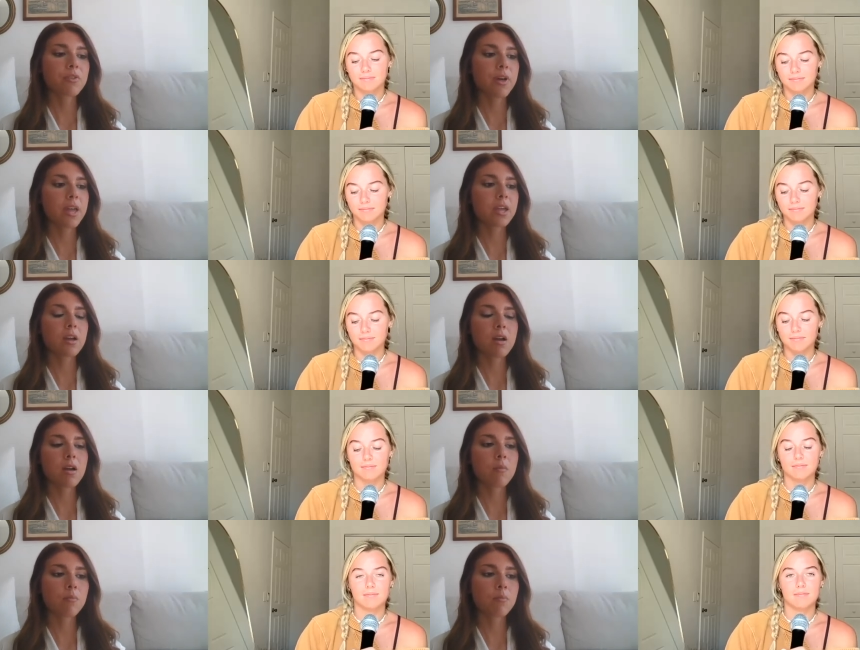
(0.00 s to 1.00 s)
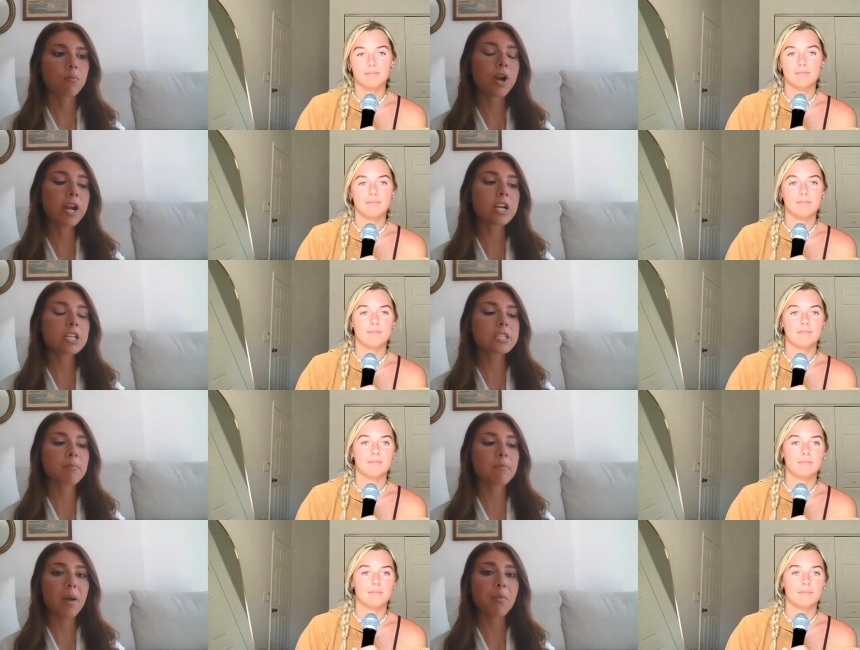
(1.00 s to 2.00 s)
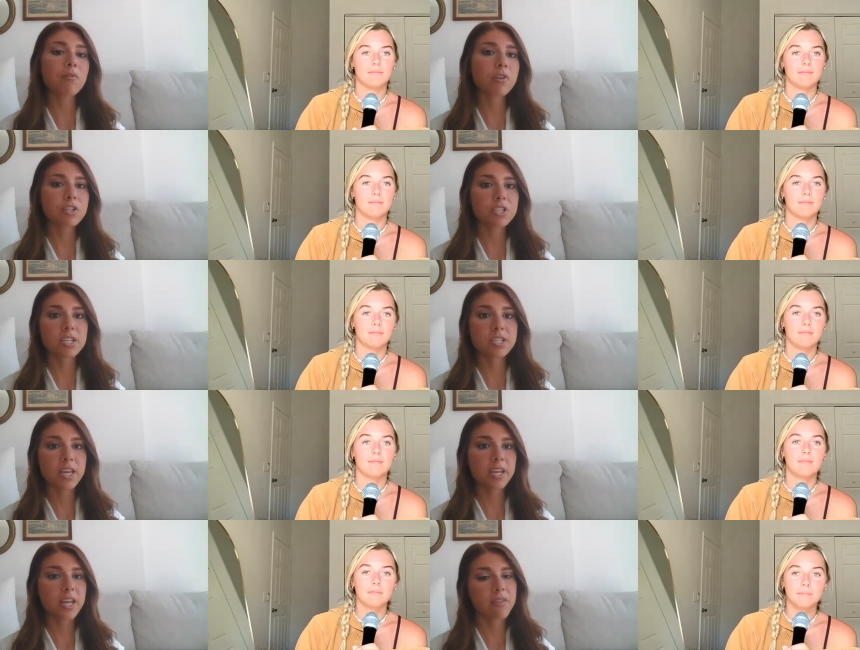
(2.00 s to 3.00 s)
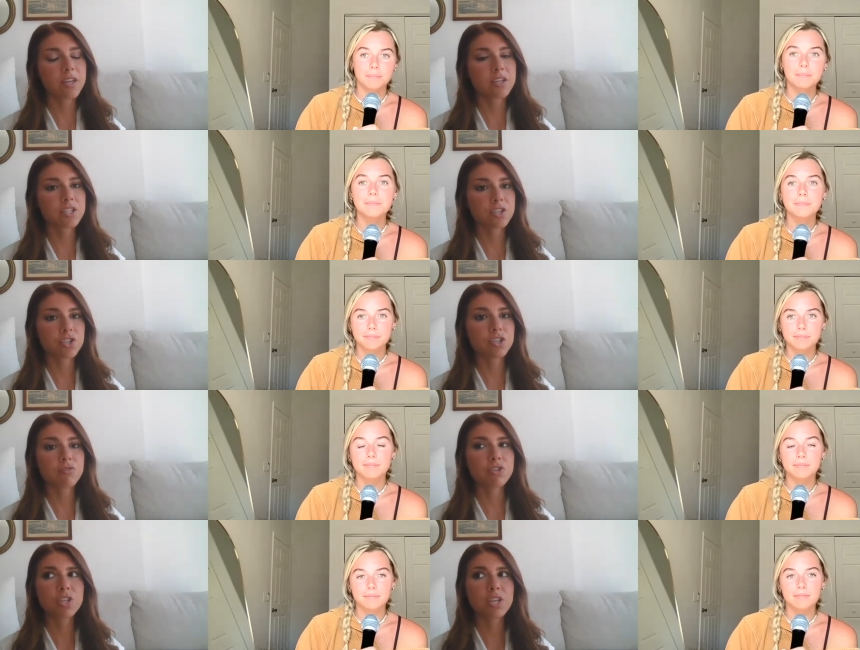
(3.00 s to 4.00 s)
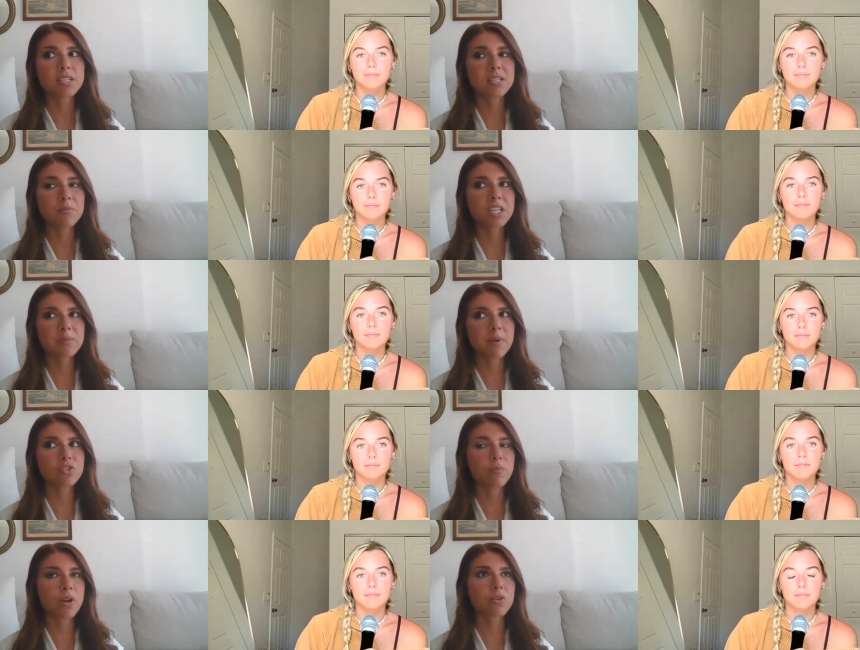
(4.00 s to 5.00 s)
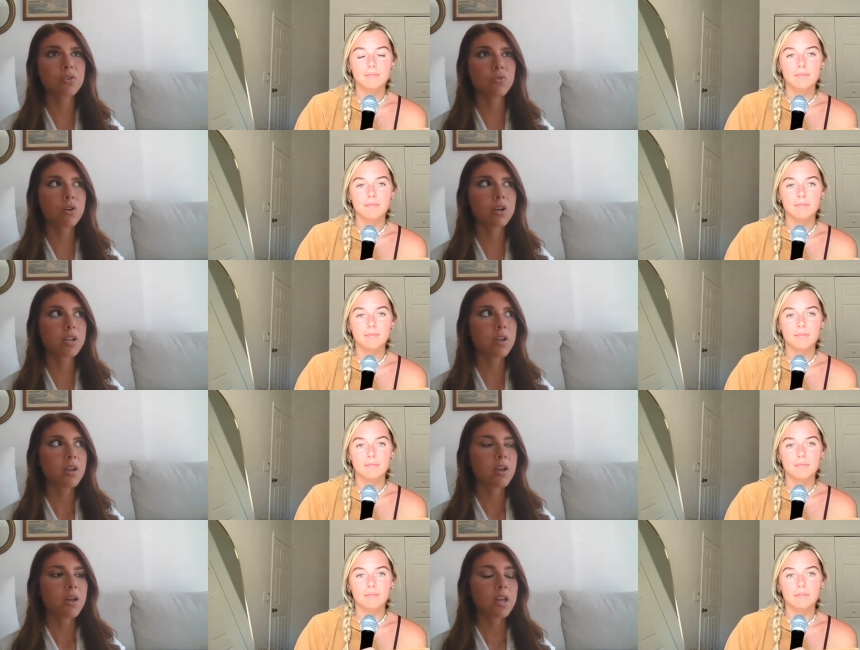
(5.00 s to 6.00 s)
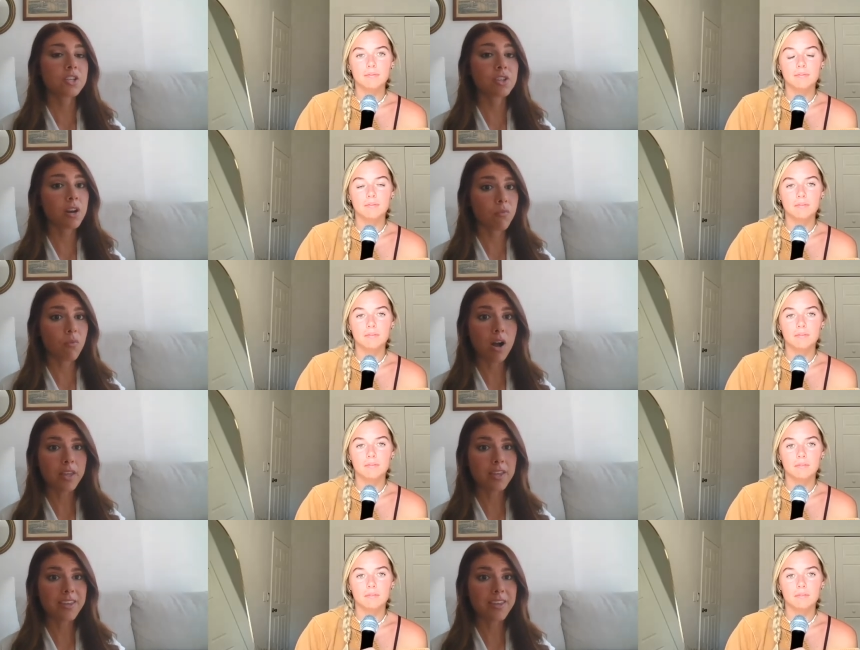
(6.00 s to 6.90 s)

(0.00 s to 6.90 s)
Speaker 1: like prayers and bible verses like i think is such a huge thing and something special about new york is a lot of walking